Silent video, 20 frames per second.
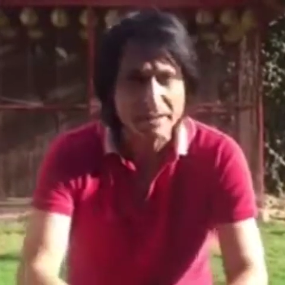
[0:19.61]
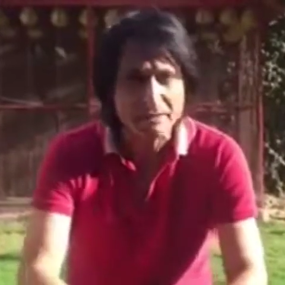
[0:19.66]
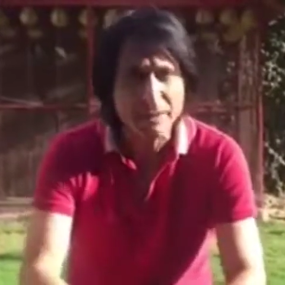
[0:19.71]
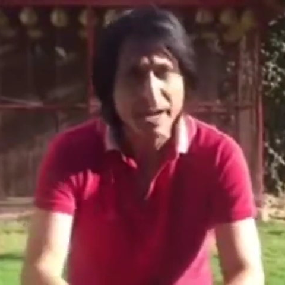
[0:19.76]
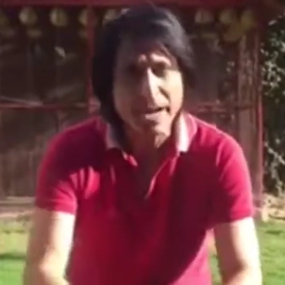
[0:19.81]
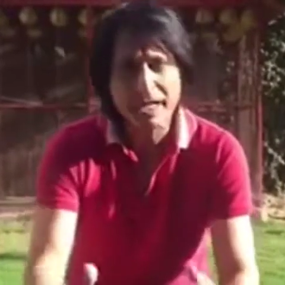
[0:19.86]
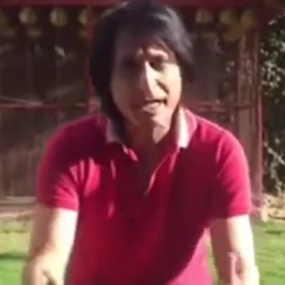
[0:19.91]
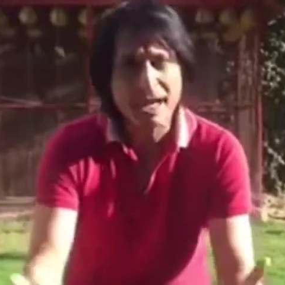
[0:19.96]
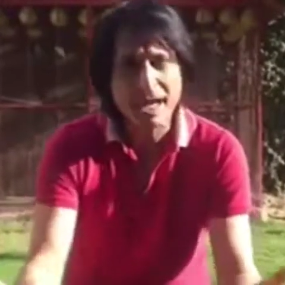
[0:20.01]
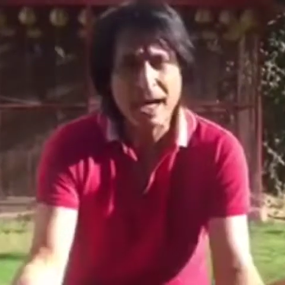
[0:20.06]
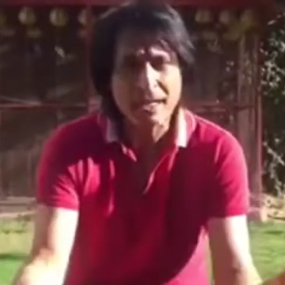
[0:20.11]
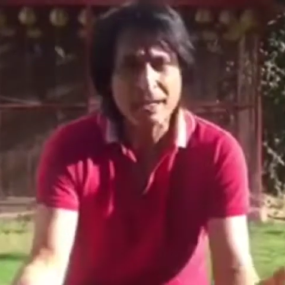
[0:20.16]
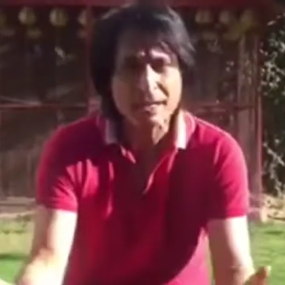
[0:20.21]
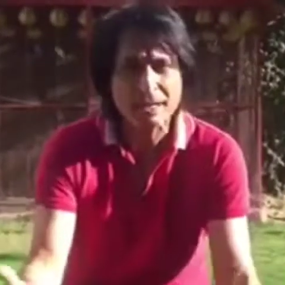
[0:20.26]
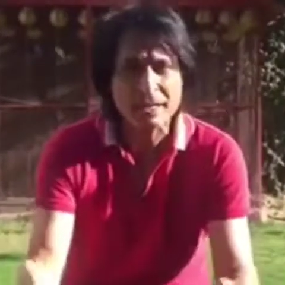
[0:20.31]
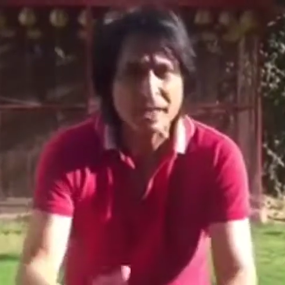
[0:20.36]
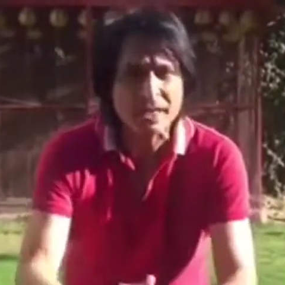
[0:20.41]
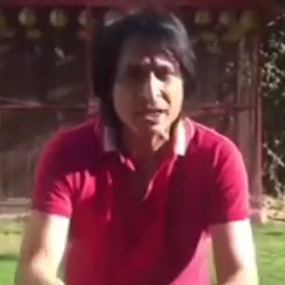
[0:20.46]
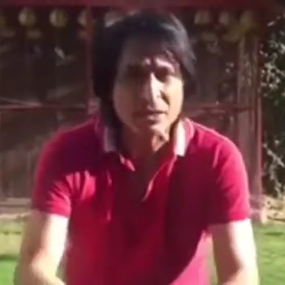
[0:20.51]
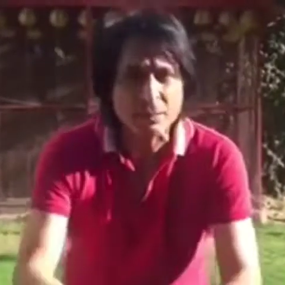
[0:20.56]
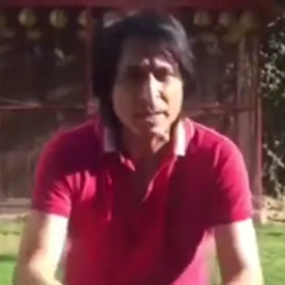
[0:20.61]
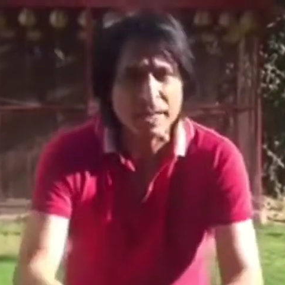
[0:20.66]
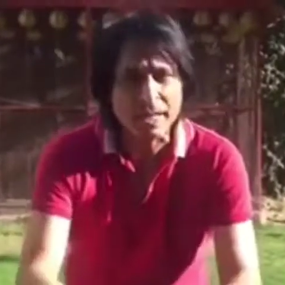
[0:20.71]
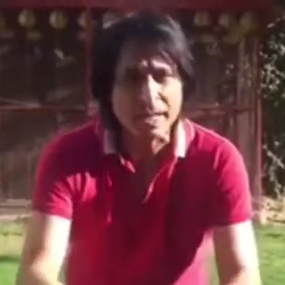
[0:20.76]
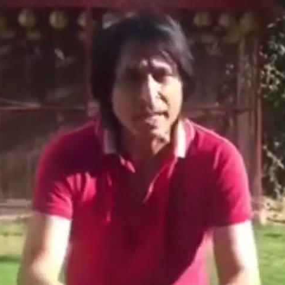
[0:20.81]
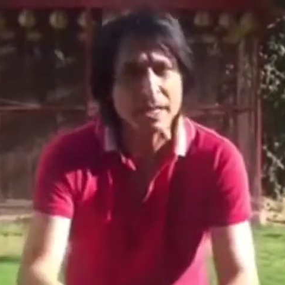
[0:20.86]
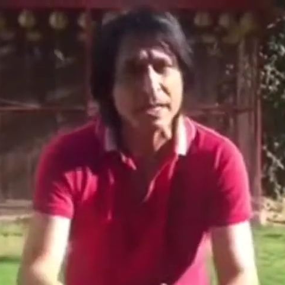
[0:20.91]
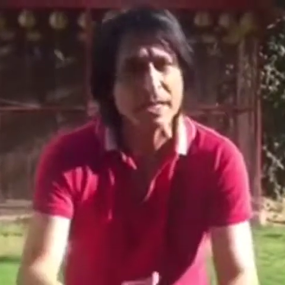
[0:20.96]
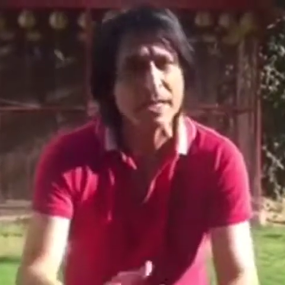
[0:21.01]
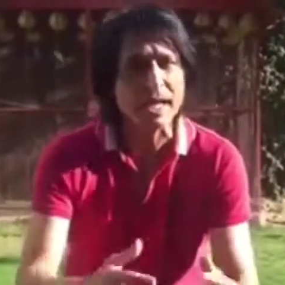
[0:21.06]
By and large, it's been
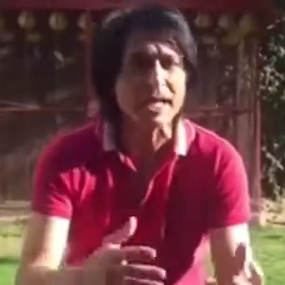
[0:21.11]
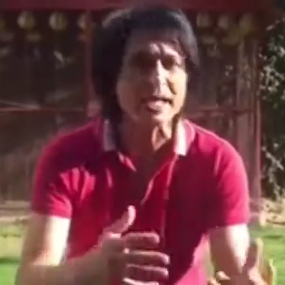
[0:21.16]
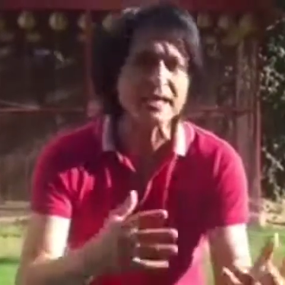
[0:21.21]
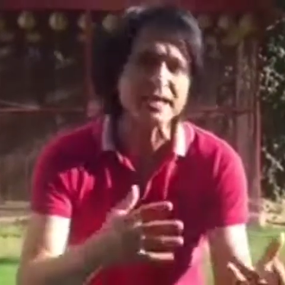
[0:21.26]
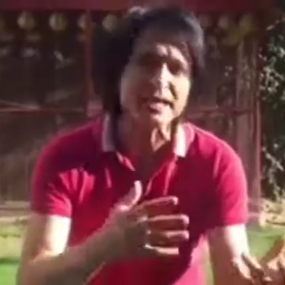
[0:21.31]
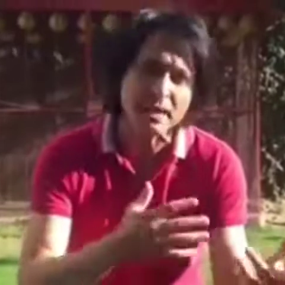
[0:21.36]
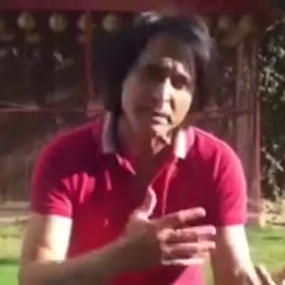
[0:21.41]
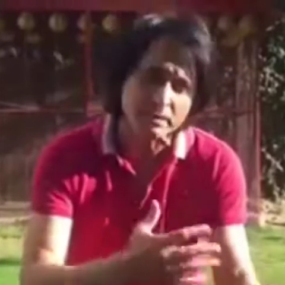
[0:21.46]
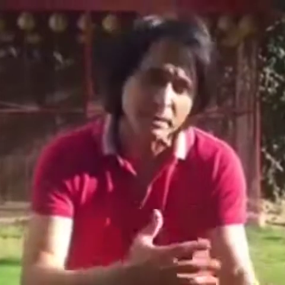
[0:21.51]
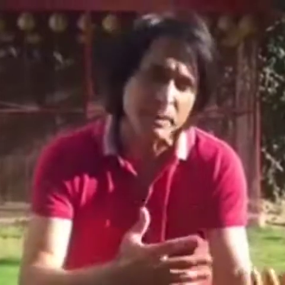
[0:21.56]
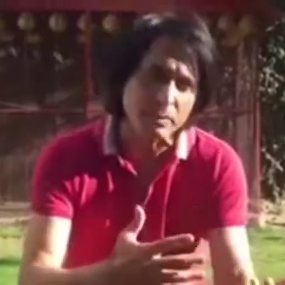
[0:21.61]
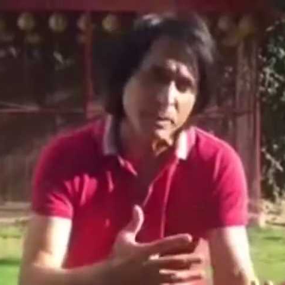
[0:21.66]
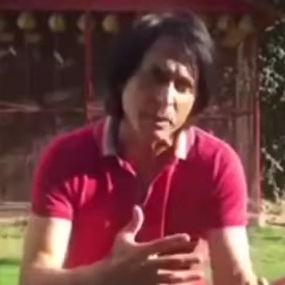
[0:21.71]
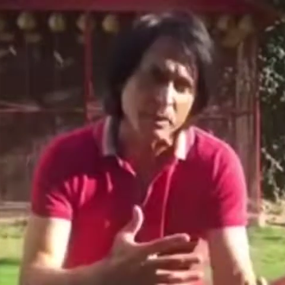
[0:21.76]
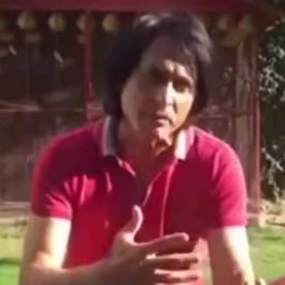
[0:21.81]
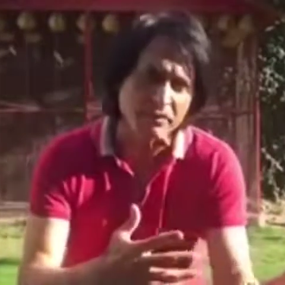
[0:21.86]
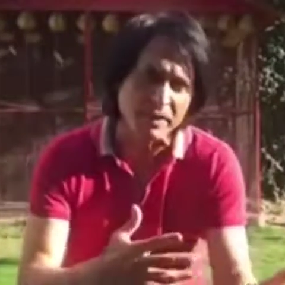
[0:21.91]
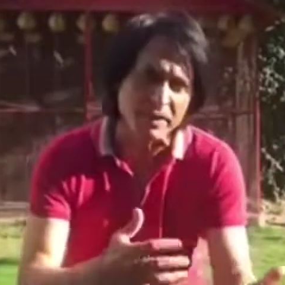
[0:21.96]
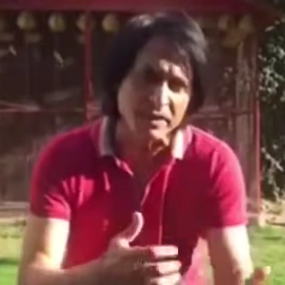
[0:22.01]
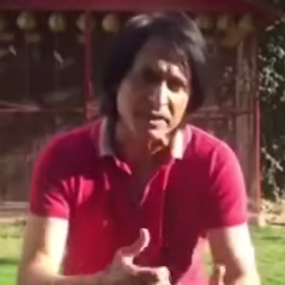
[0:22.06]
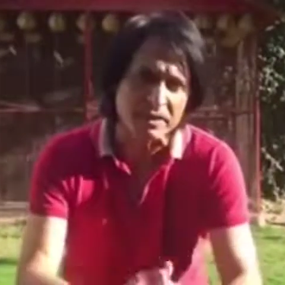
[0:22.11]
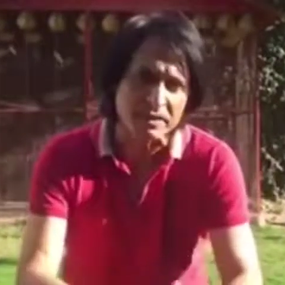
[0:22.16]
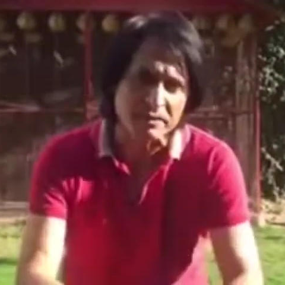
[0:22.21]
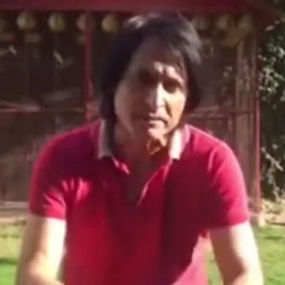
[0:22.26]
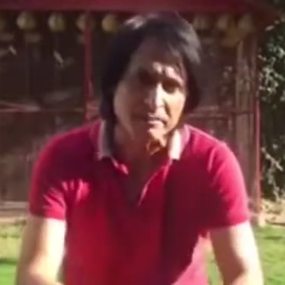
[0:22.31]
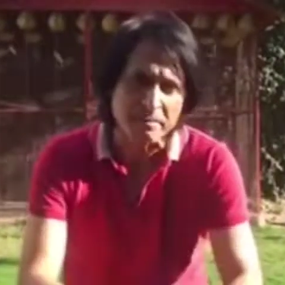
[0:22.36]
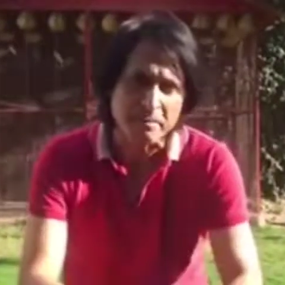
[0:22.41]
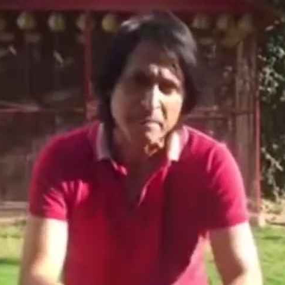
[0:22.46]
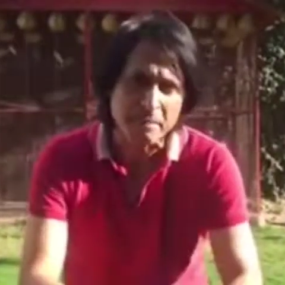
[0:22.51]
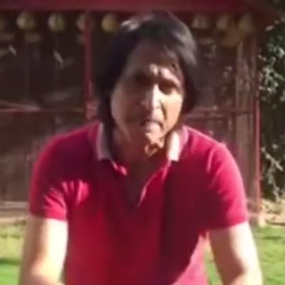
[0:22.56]
an acceptable offence.
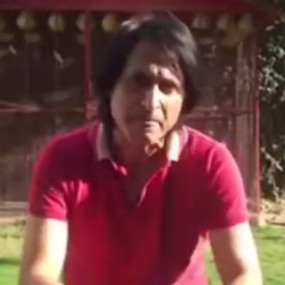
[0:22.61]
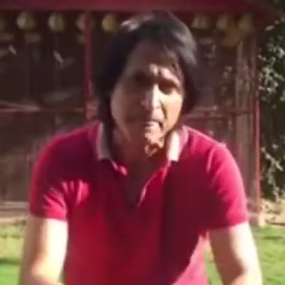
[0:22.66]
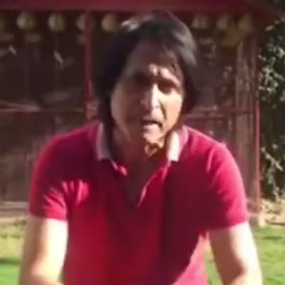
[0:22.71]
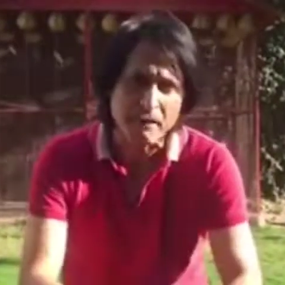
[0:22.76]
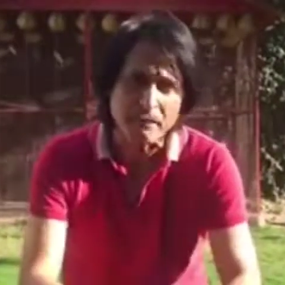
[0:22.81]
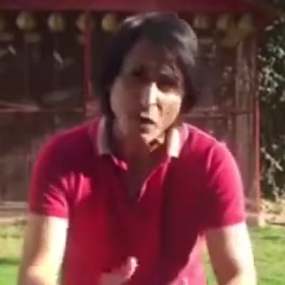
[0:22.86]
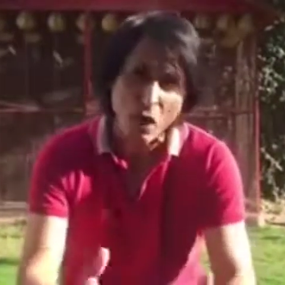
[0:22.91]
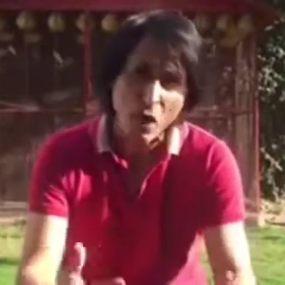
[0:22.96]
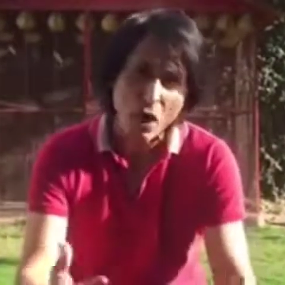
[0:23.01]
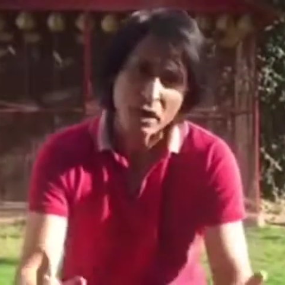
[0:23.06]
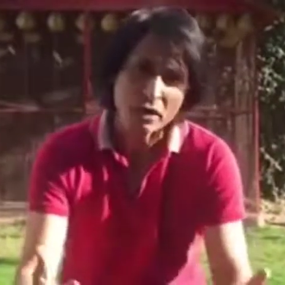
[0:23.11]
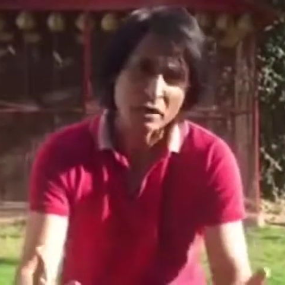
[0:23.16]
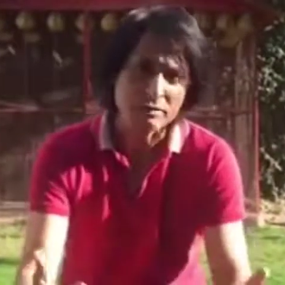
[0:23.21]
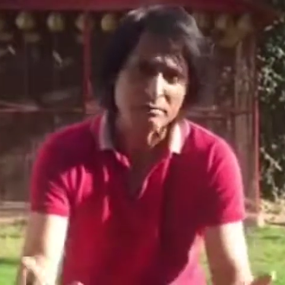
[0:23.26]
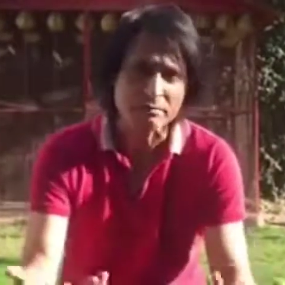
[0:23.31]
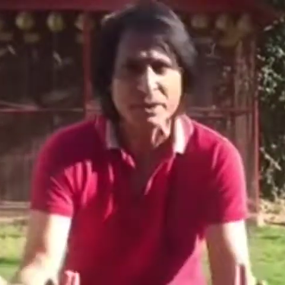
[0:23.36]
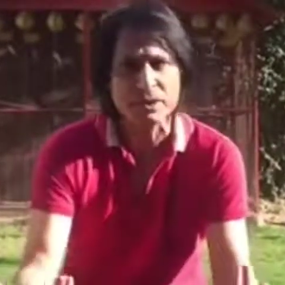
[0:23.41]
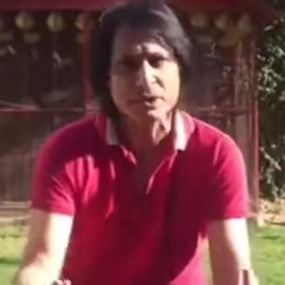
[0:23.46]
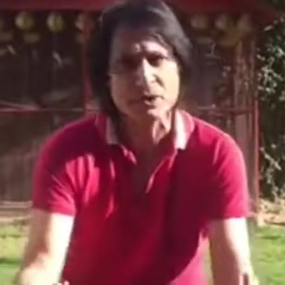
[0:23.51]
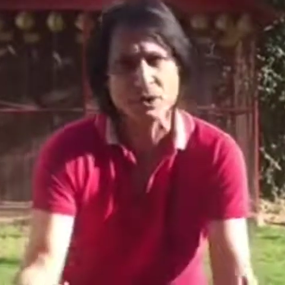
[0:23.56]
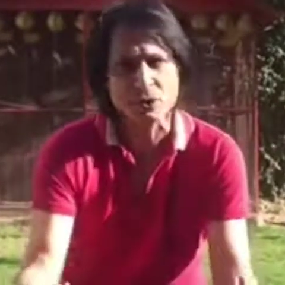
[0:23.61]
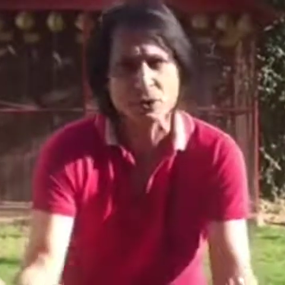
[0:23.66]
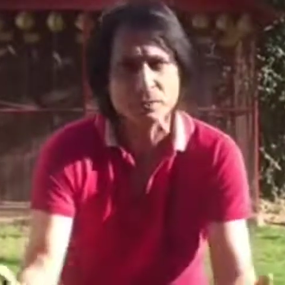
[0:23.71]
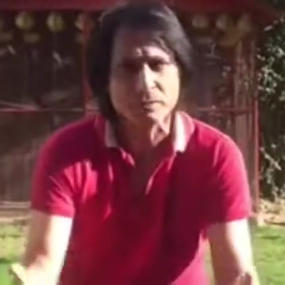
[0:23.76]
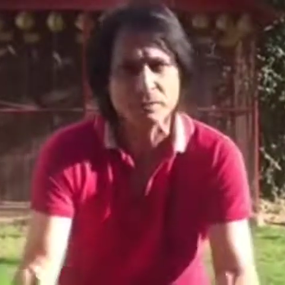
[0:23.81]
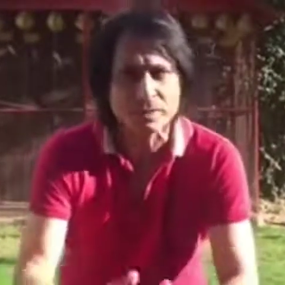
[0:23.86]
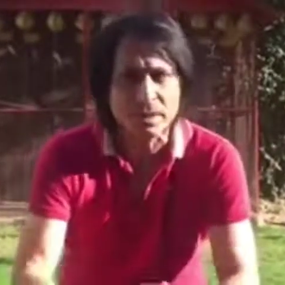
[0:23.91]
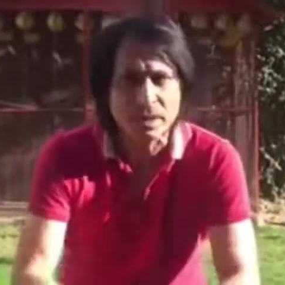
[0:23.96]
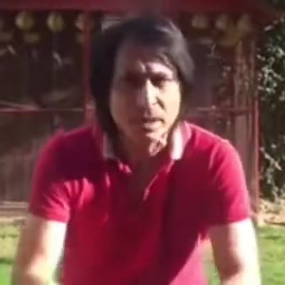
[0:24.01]
Wrong, but true.